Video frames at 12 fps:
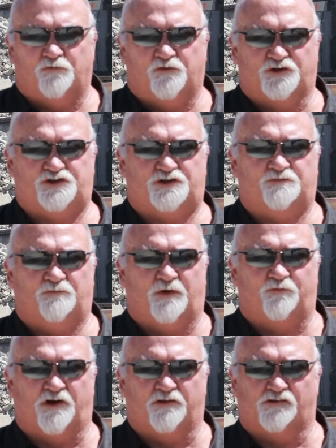which my
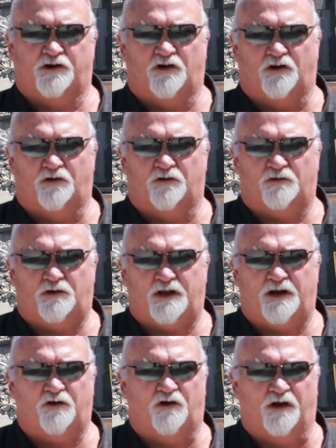brother-in-law
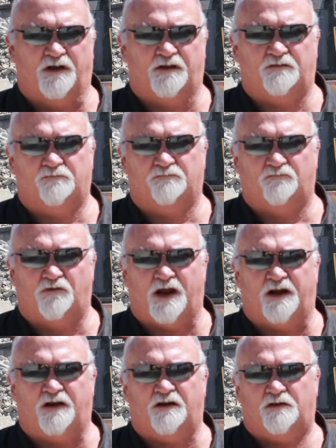and I
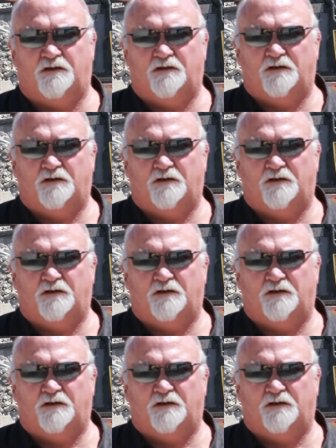ran